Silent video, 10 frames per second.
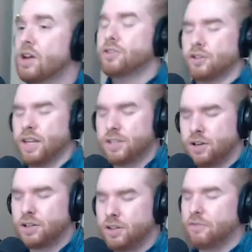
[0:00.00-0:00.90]
So they
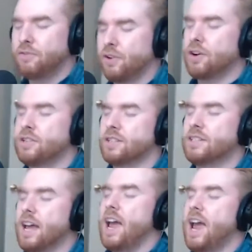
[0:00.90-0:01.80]
took the
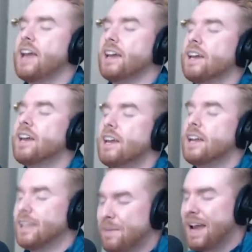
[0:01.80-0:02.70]
first day
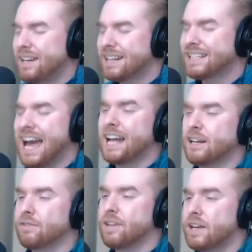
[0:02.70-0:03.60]
and they made it kind
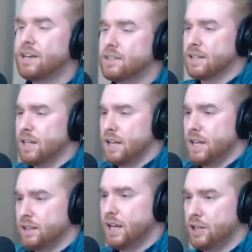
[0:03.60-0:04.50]
of easy
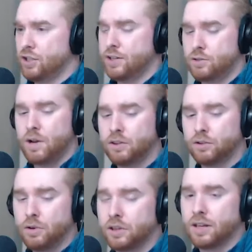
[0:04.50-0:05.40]
and they just went
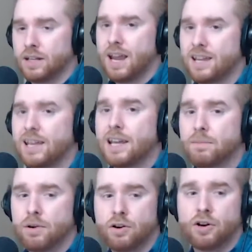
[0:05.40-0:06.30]
through the
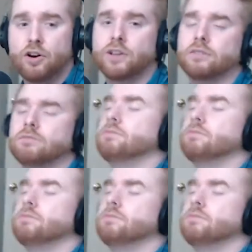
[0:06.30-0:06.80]
neighborhood